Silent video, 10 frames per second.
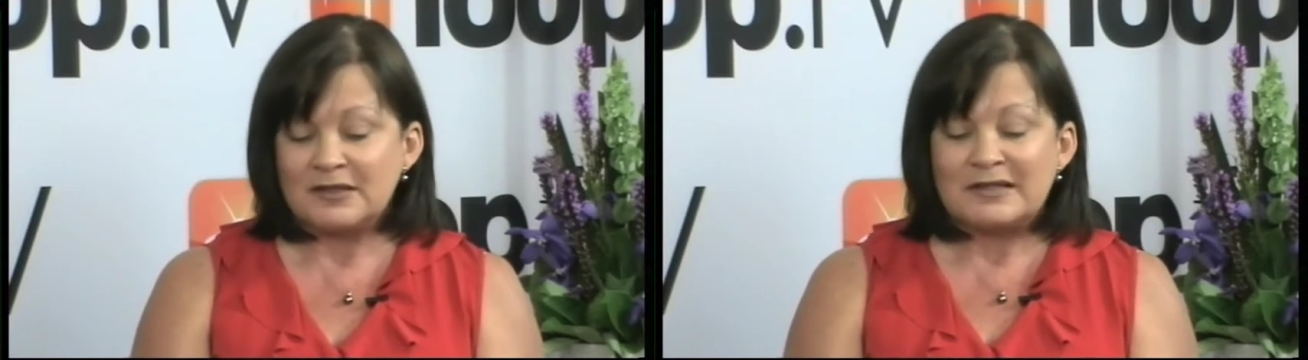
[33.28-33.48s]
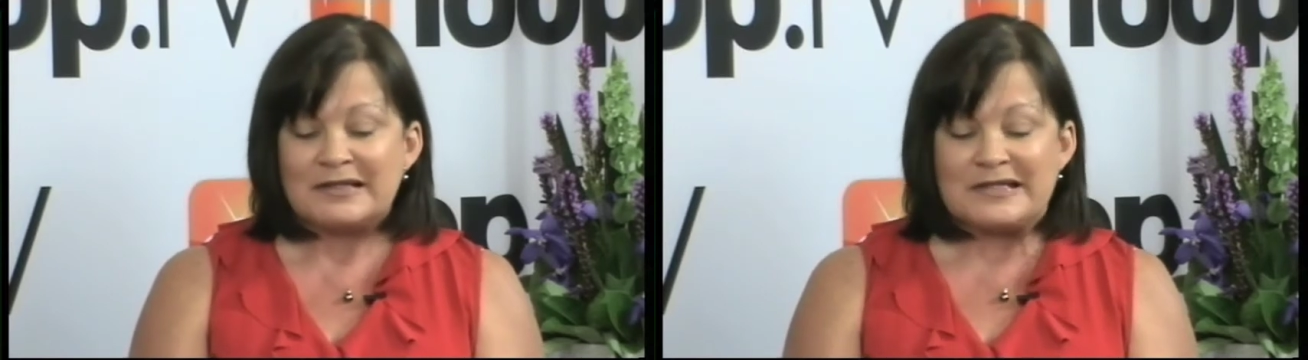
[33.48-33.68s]

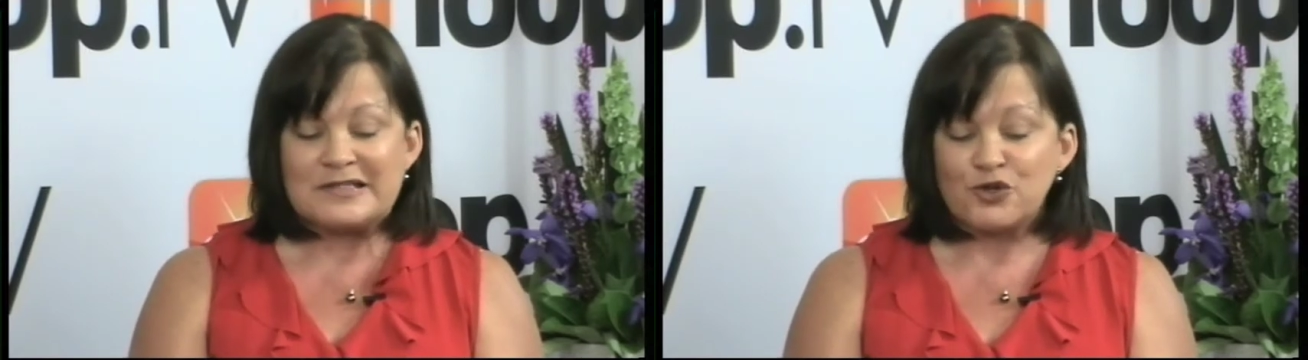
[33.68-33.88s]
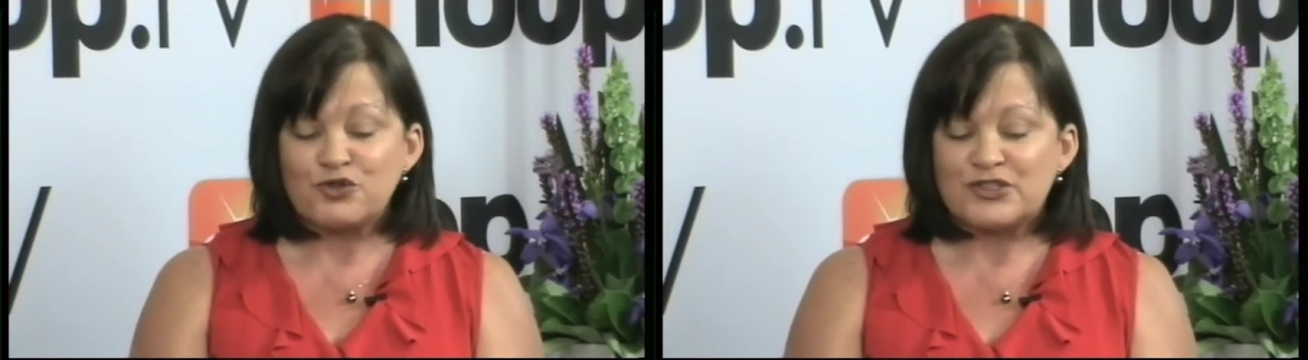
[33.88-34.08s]
Is
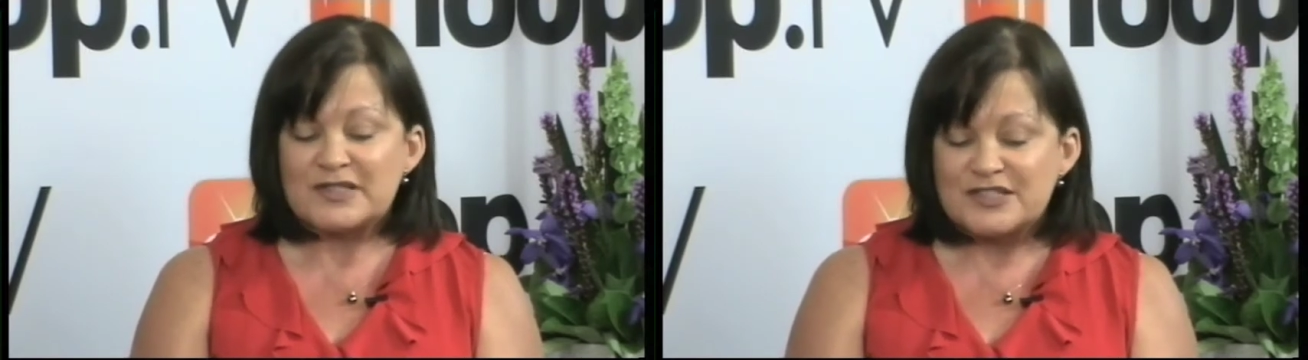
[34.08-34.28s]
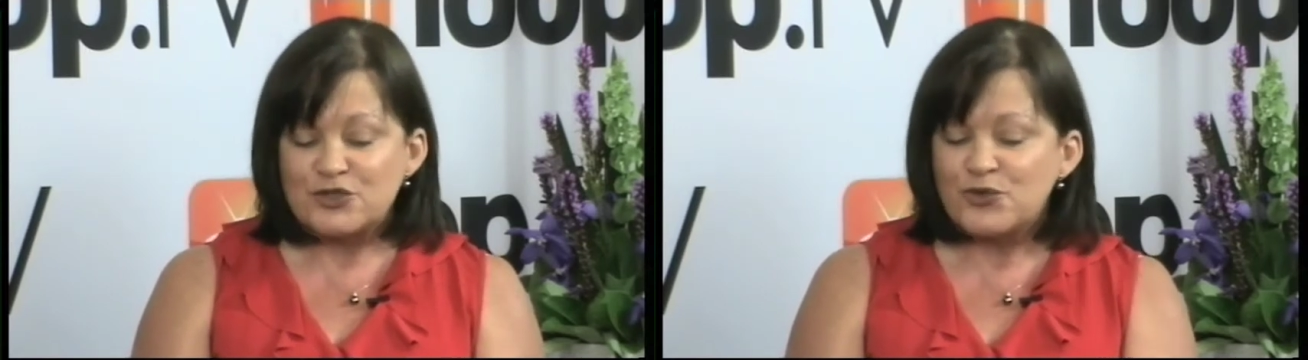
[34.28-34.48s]
auction
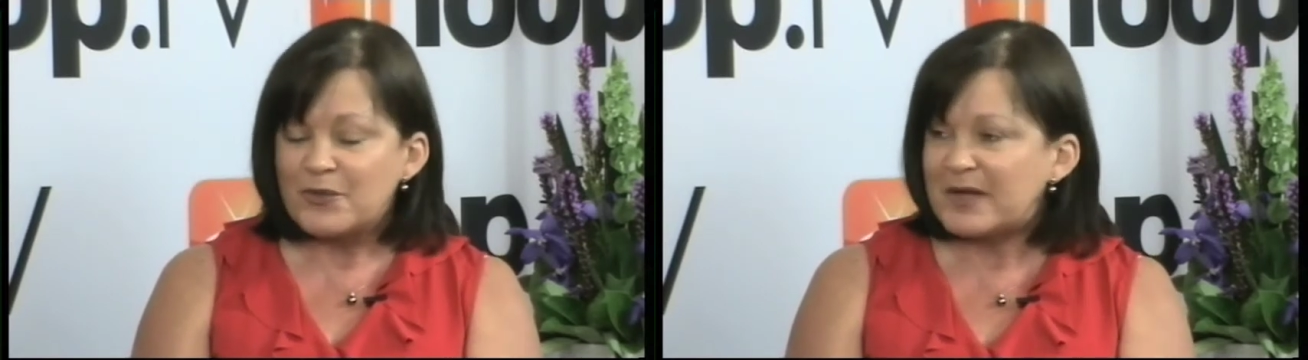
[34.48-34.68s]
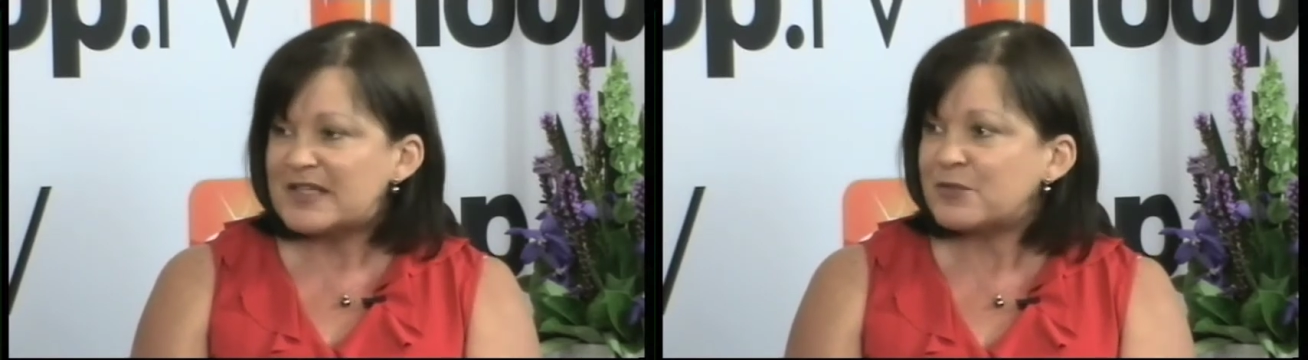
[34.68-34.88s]
still the
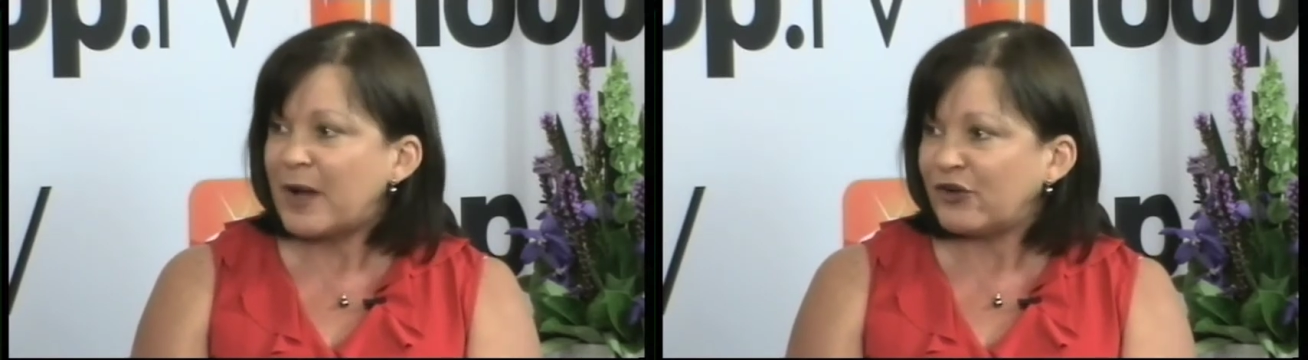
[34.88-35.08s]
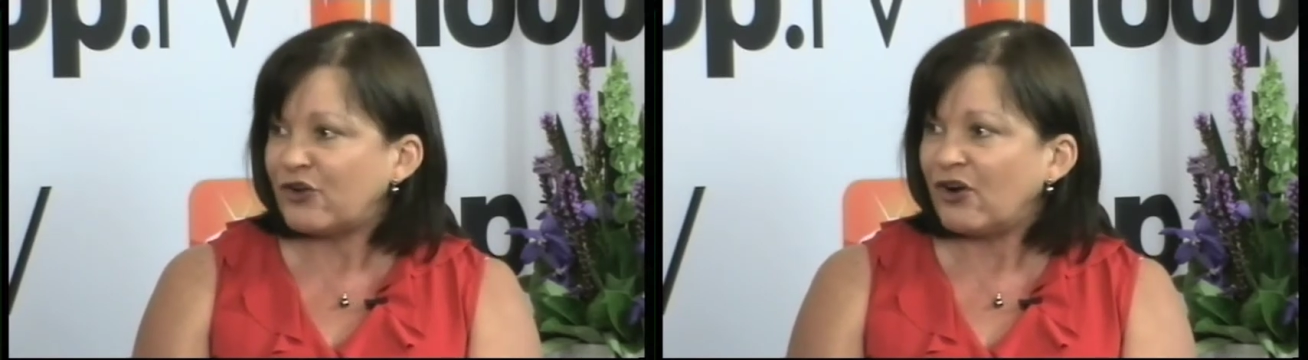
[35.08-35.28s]
best way
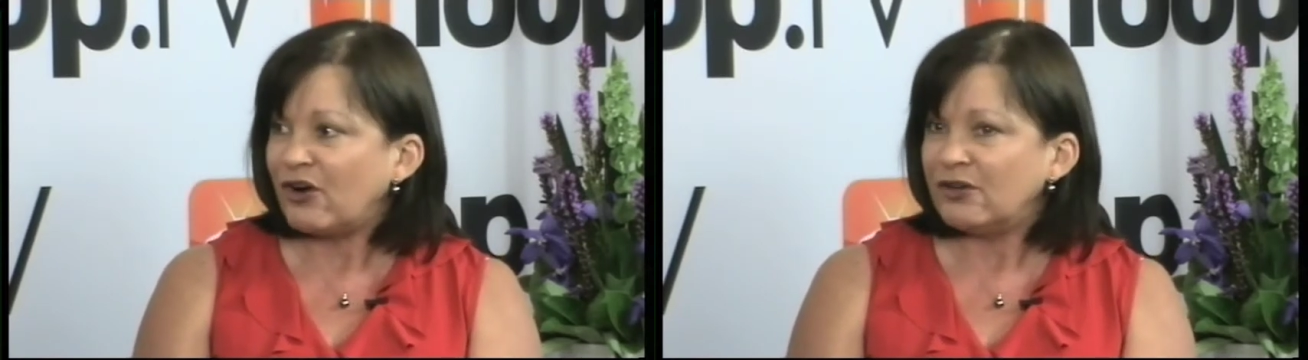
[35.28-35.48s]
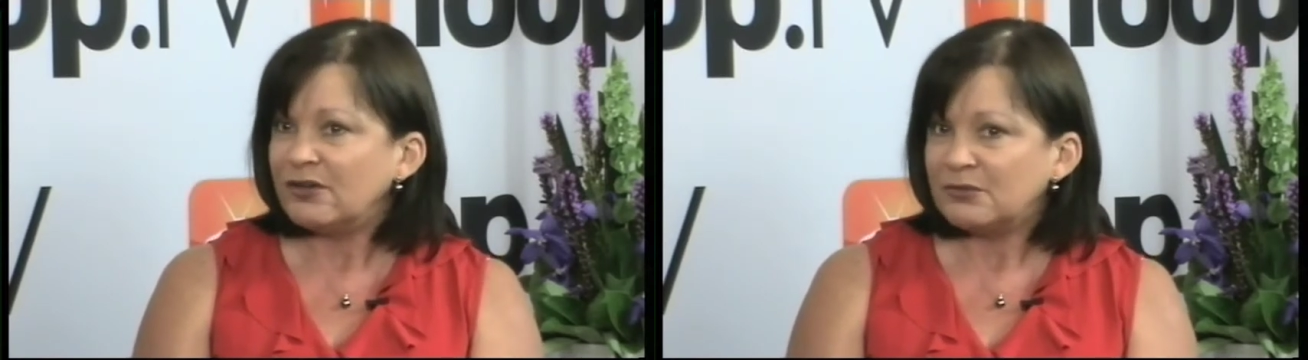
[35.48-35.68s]
to
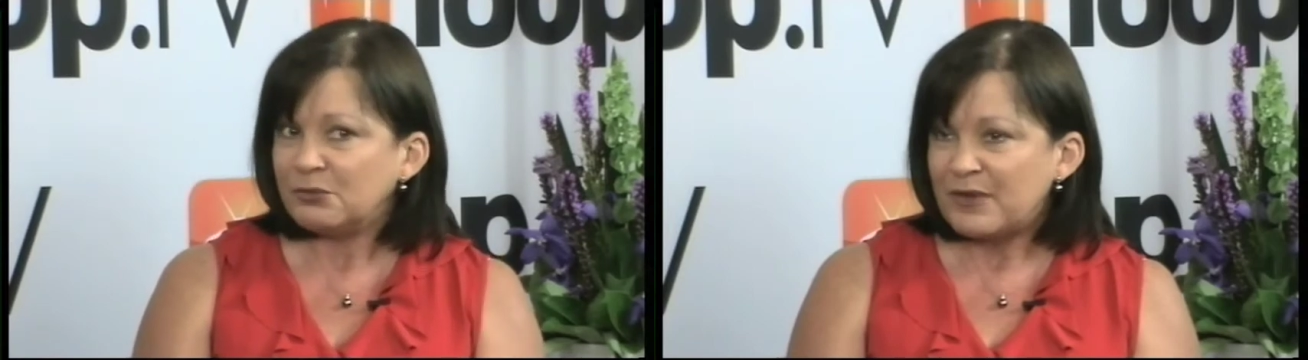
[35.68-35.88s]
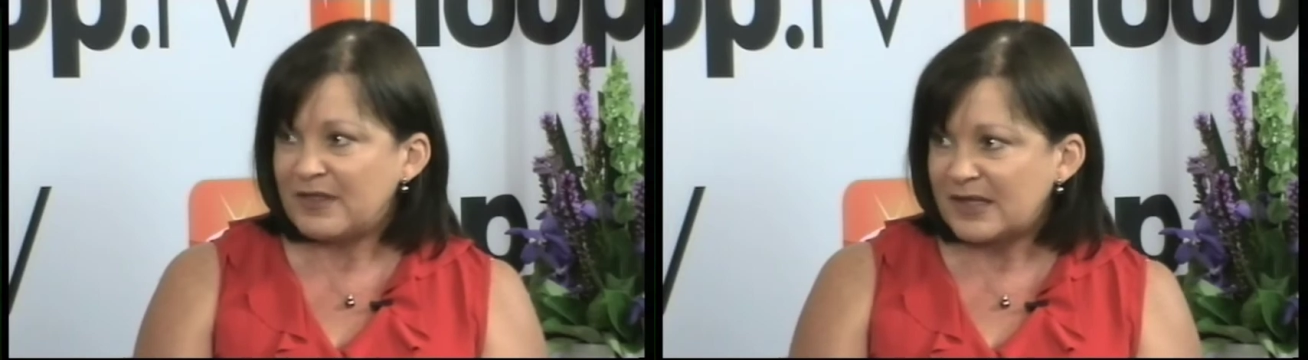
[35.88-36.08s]
go
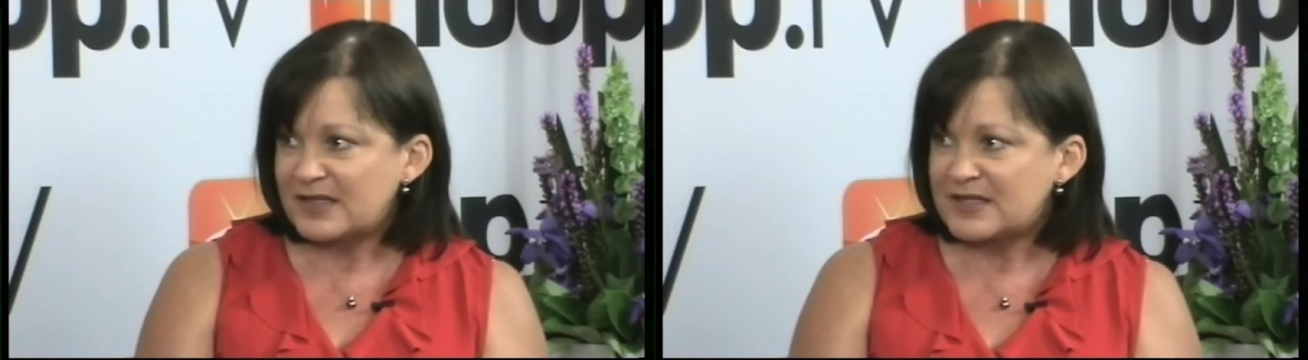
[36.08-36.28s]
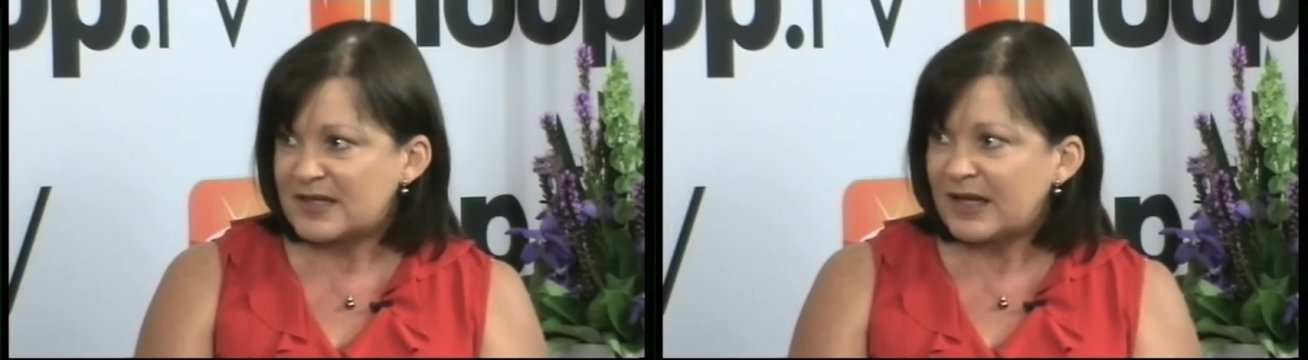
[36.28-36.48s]
with that
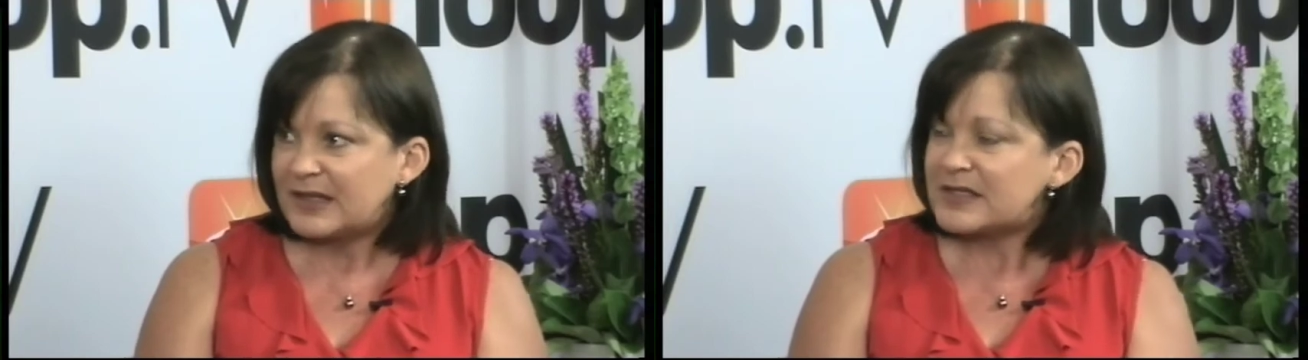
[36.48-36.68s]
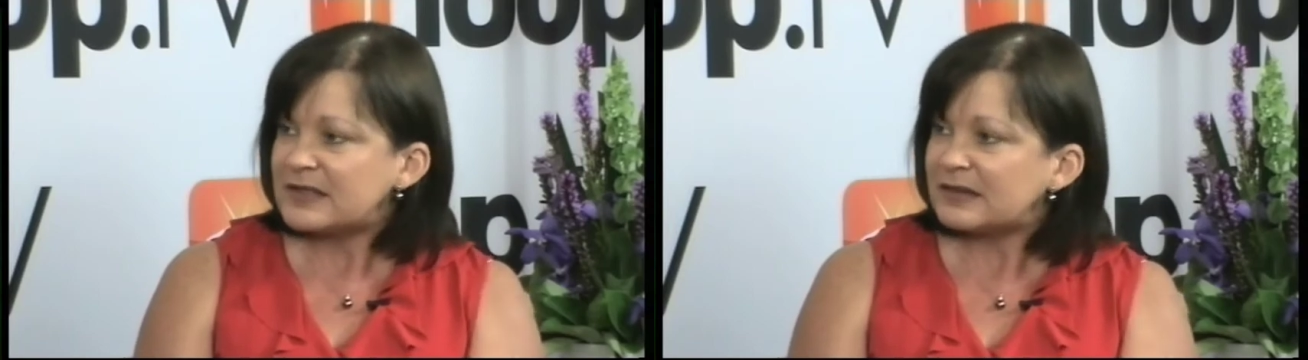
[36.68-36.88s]
stat?